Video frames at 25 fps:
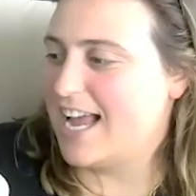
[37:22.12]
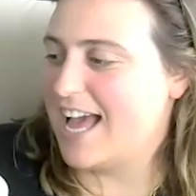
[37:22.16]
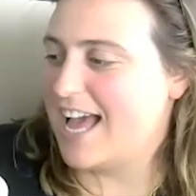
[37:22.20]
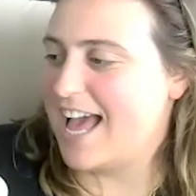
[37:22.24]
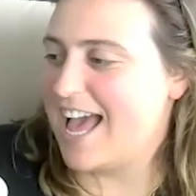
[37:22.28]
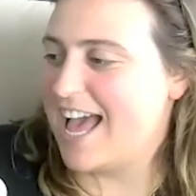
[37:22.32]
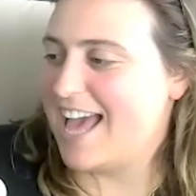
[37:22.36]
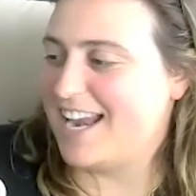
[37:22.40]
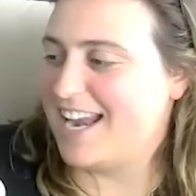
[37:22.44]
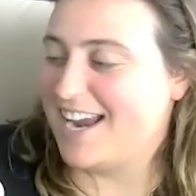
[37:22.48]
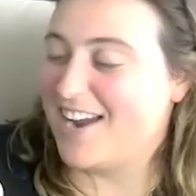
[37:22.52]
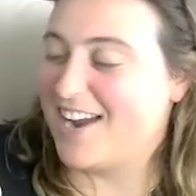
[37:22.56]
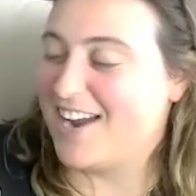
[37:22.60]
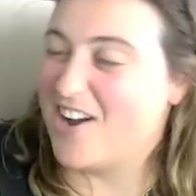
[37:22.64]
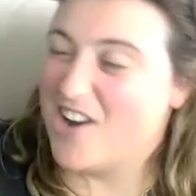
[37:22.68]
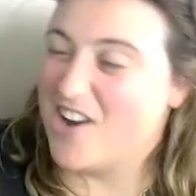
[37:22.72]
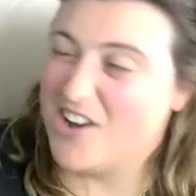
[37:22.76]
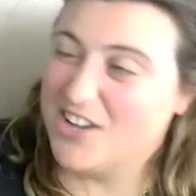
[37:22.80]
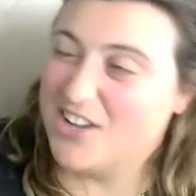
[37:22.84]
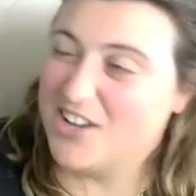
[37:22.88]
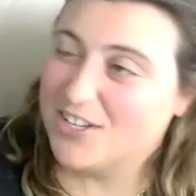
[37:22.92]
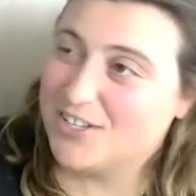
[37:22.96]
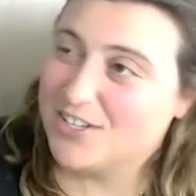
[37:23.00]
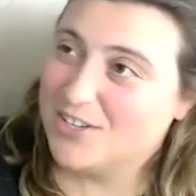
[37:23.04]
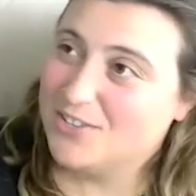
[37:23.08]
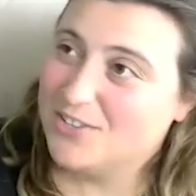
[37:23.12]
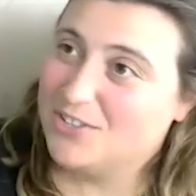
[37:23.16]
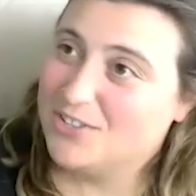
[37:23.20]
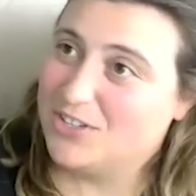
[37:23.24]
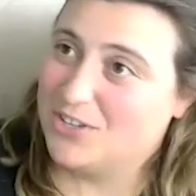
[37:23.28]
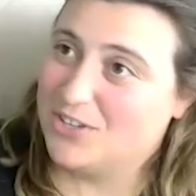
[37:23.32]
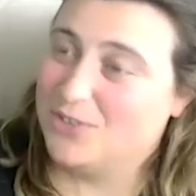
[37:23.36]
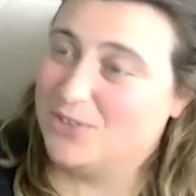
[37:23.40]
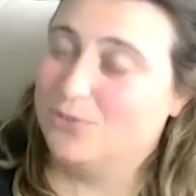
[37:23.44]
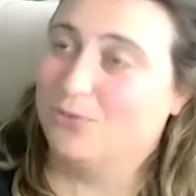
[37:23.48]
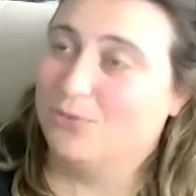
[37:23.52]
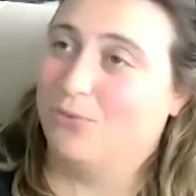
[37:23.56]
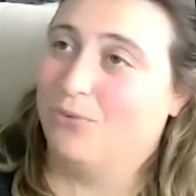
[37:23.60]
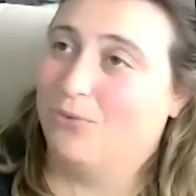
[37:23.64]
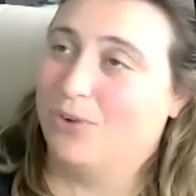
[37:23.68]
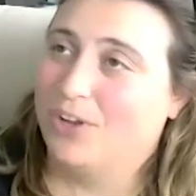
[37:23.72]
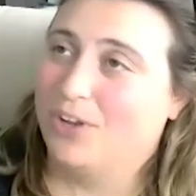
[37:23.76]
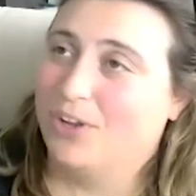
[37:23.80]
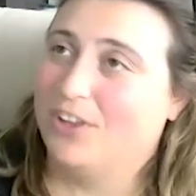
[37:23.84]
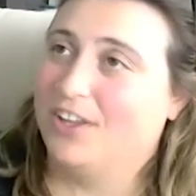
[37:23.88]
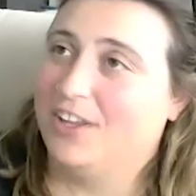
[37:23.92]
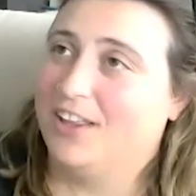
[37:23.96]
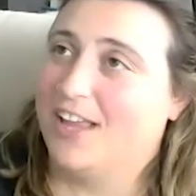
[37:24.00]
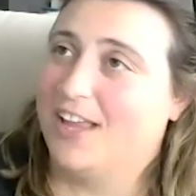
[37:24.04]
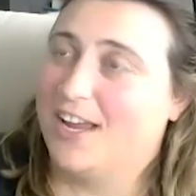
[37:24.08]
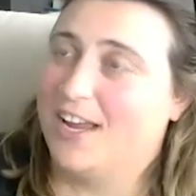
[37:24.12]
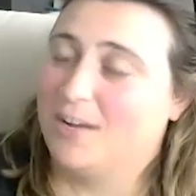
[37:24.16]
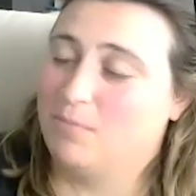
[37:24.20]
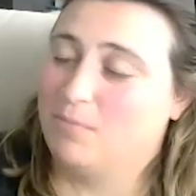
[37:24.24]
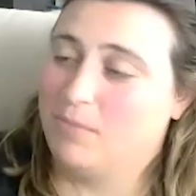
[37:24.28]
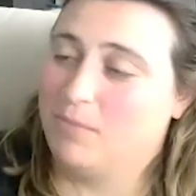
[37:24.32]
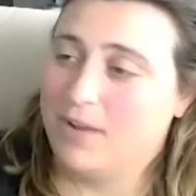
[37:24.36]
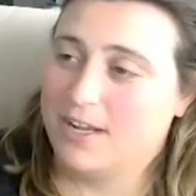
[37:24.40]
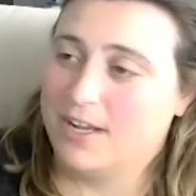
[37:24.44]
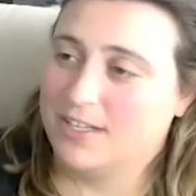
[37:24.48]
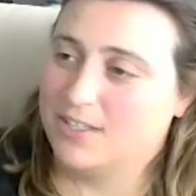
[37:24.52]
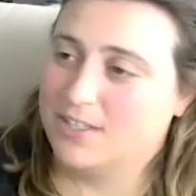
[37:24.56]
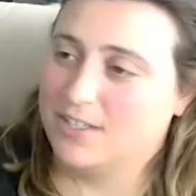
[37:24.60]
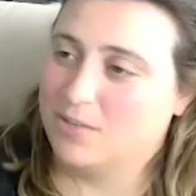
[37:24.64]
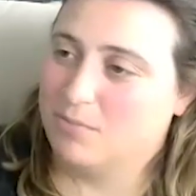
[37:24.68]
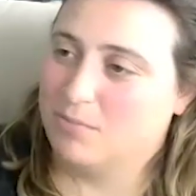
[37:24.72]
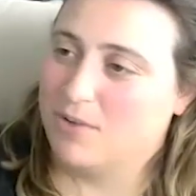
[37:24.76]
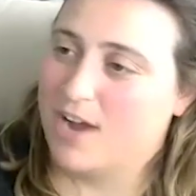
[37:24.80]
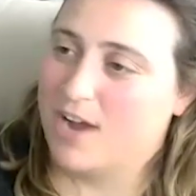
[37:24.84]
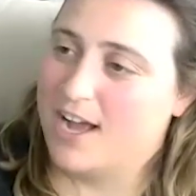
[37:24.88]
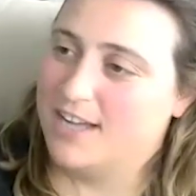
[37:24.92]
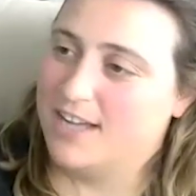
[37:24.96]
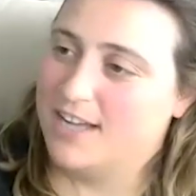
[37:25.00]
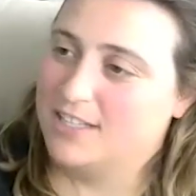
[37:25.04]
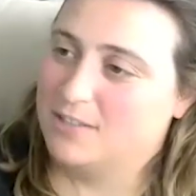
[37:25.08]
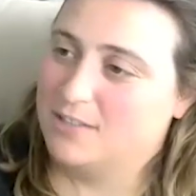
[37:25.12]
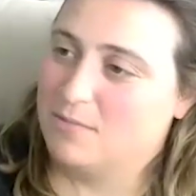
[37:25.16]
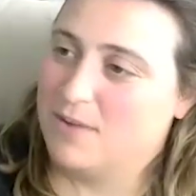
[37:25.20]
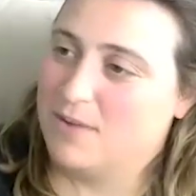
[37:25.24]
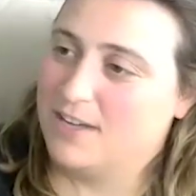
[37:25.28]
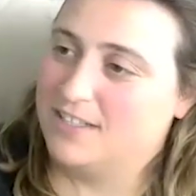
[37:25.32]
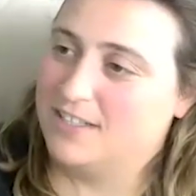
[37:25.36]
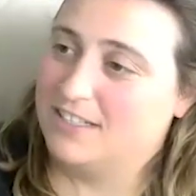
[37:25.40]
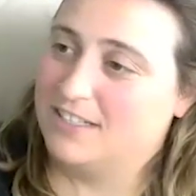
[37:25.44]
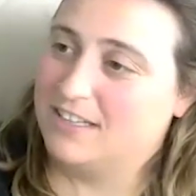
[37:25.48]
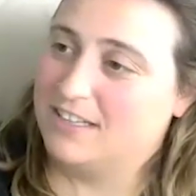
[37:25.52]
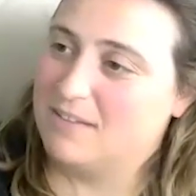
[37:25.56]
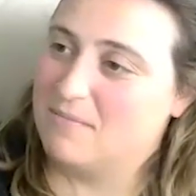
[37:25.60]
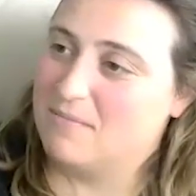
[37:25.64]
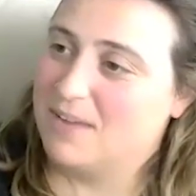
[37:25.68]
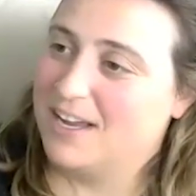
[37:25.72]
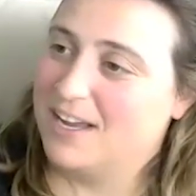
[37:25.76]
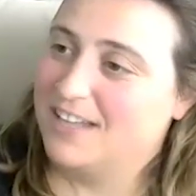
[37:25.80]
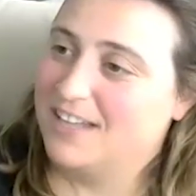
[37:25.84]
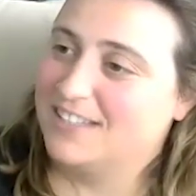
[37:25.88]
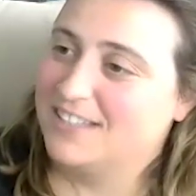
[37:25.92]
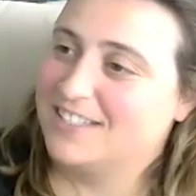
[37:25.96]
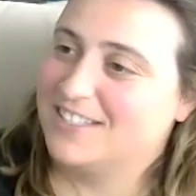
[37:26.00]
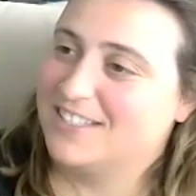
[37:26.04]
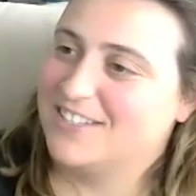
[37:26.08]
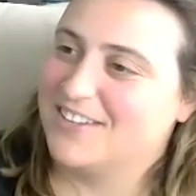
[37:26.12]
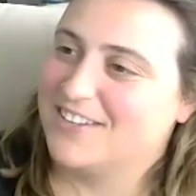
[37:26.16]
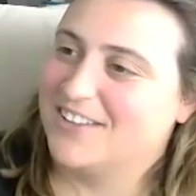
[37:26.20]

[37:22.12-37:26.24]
and I also do really like being surprised by teammates. So